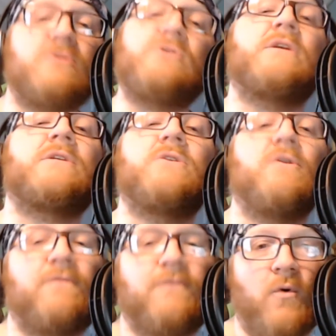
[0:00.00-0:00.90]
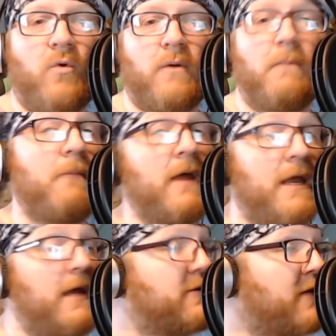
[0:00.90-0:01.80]
64
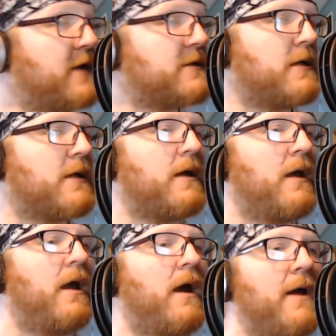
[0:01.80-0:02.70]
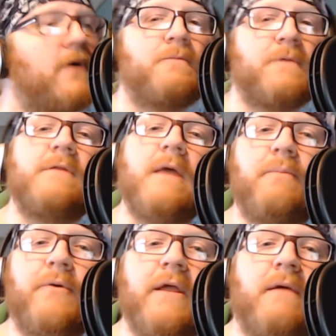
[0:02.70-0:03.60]
Mini Classic. I hope that they
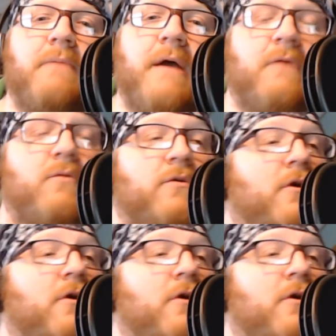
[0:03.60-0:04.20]
bring it back with